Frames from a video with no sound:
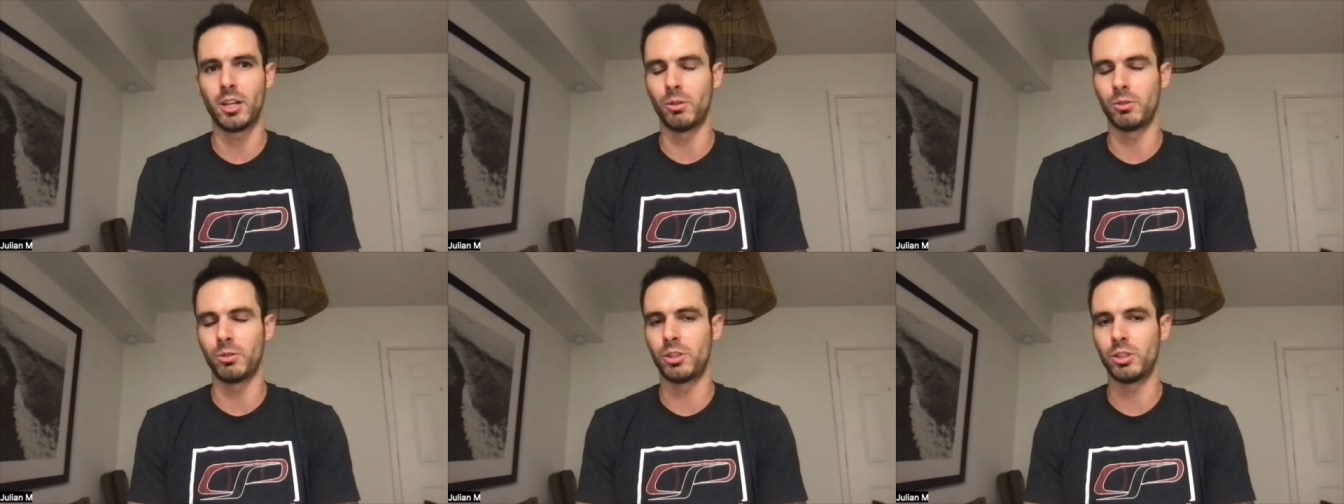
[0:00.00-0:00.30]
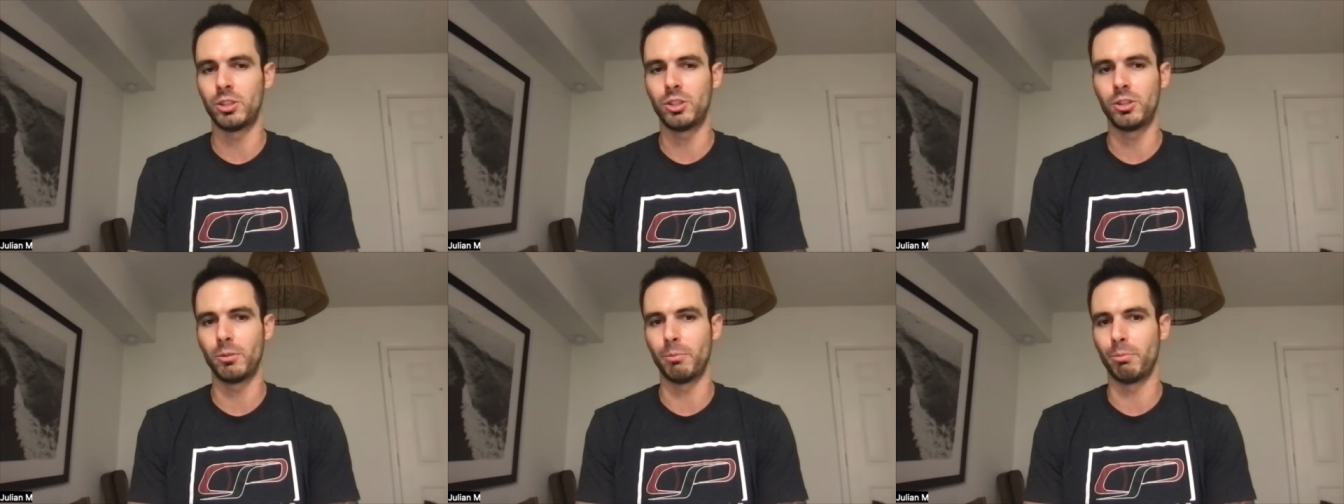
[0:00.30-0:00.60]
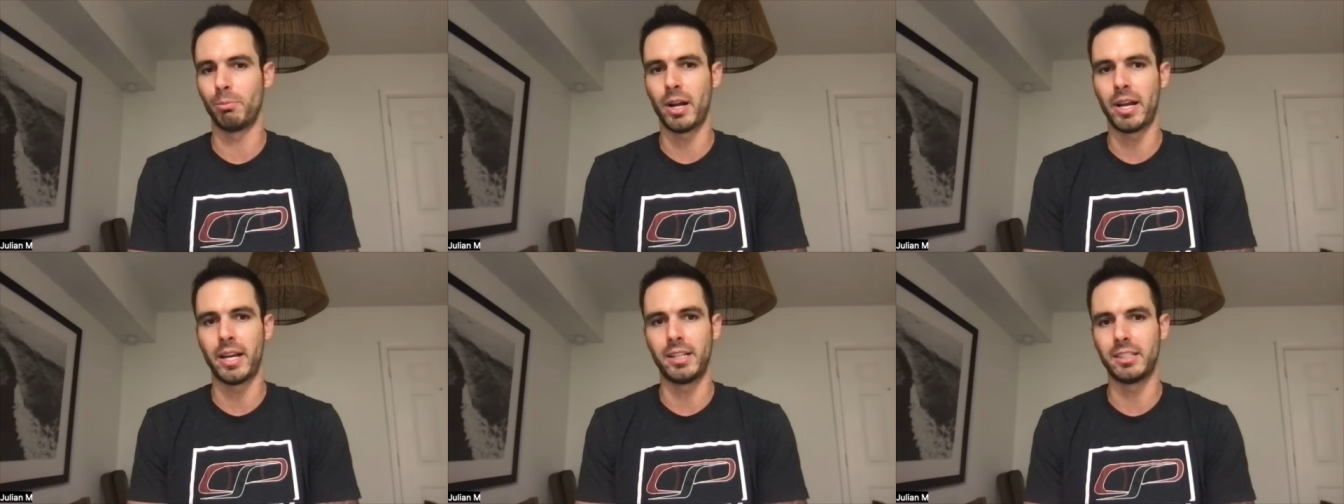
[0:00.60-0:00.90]
it's just your
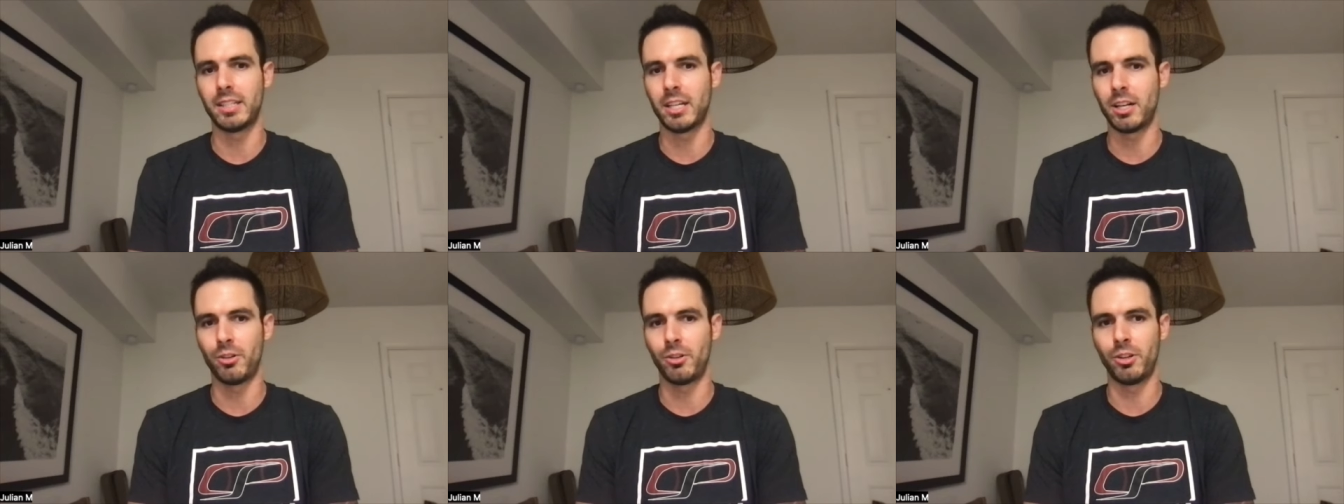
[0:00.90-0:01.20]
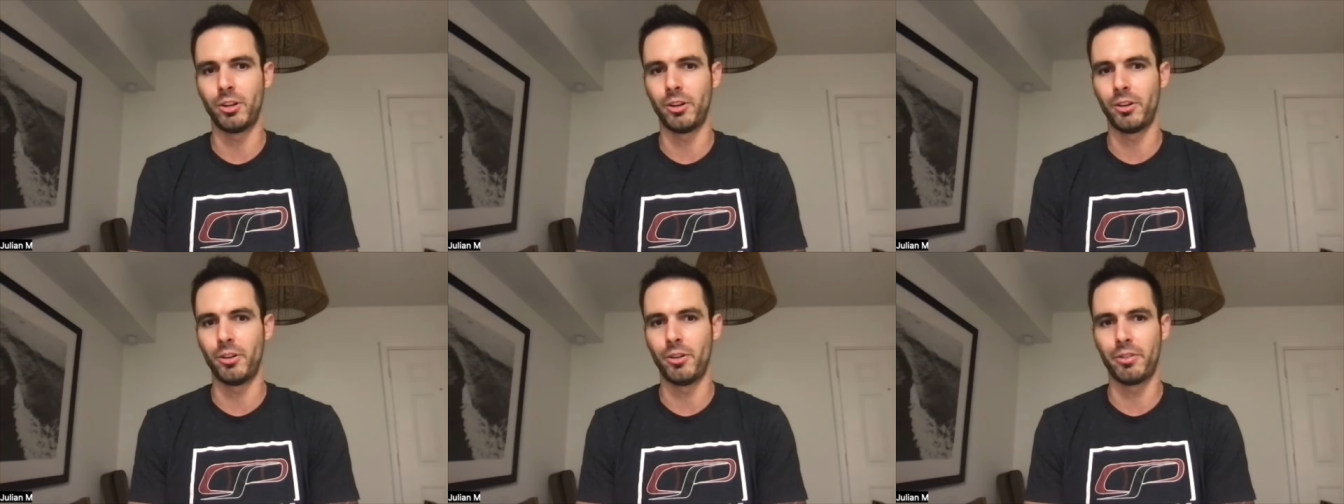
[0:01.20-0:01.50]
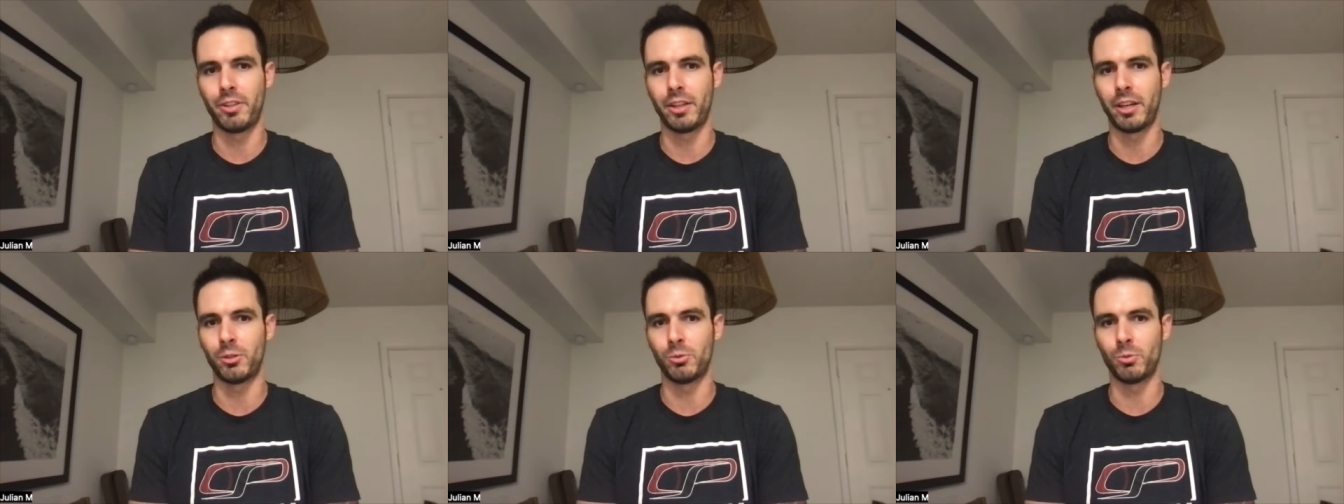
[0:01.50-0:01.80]
brain telling you to do
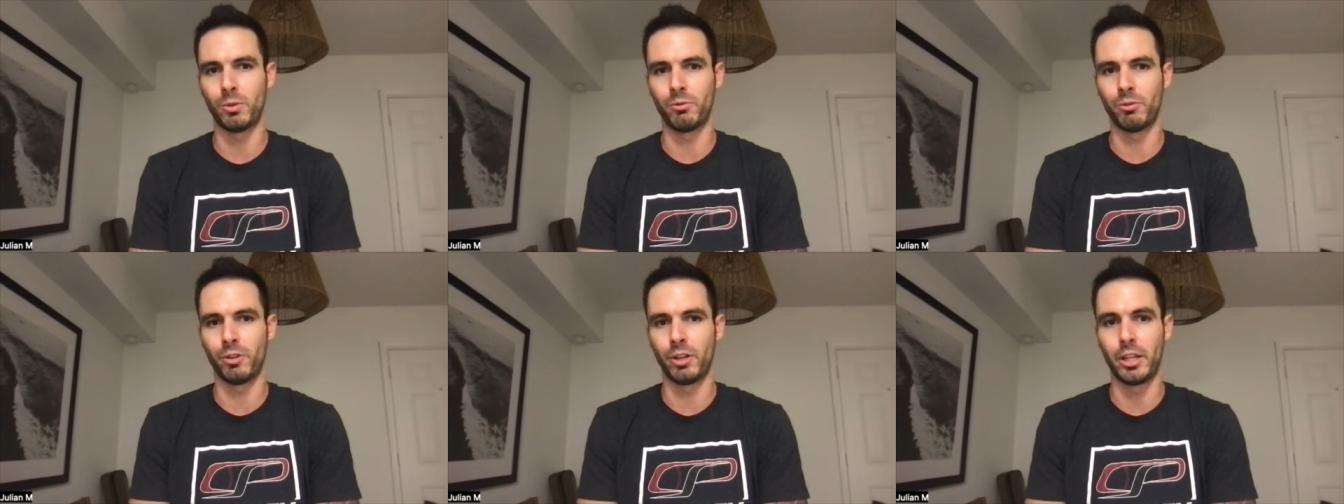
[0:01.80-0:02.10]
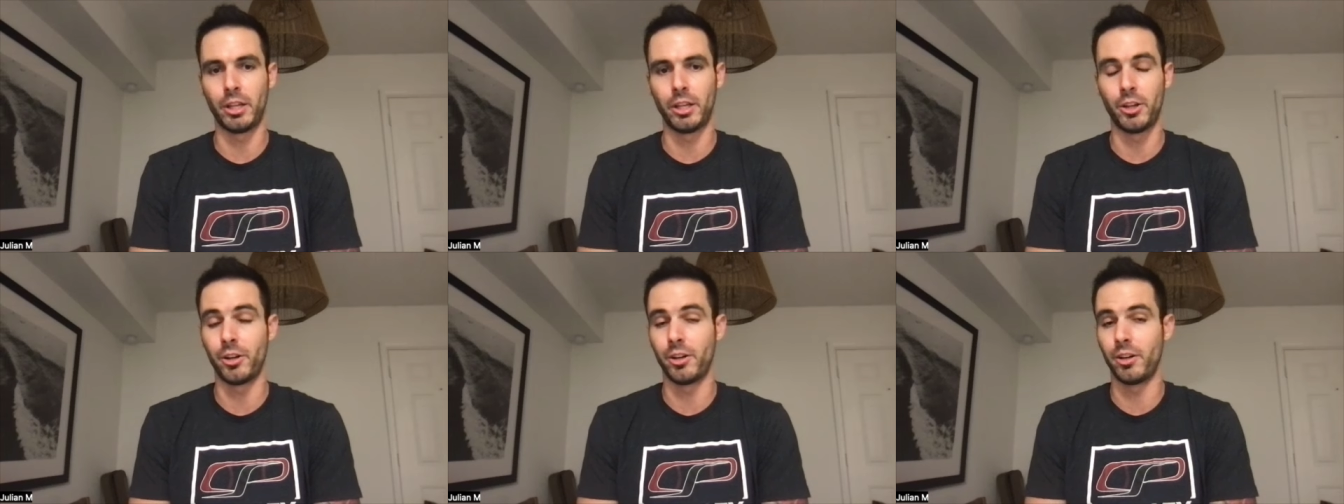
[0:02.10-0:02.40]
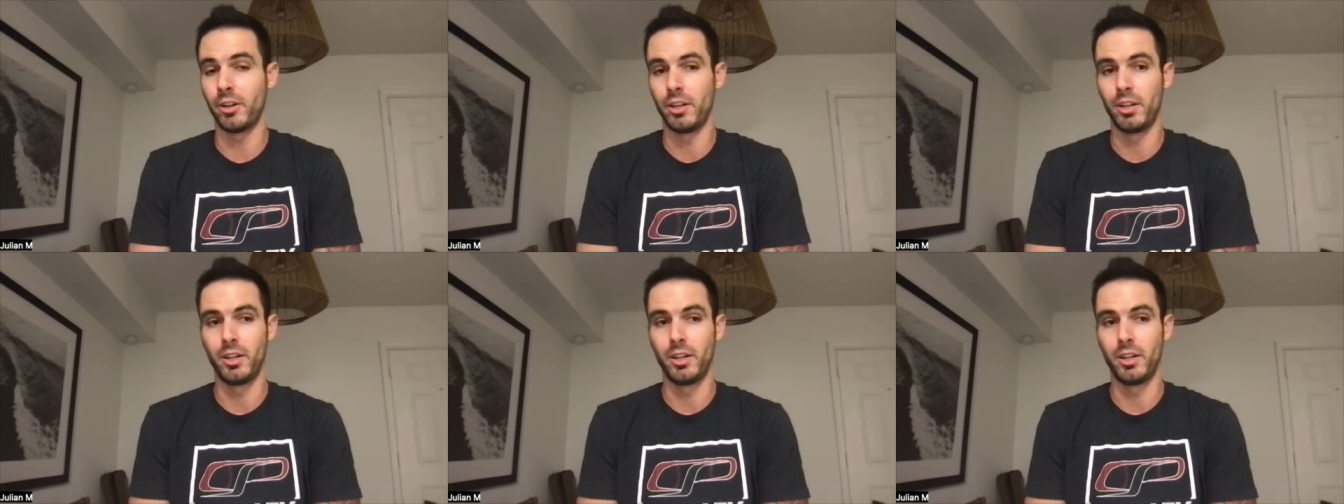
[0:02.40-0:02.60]
things when really you're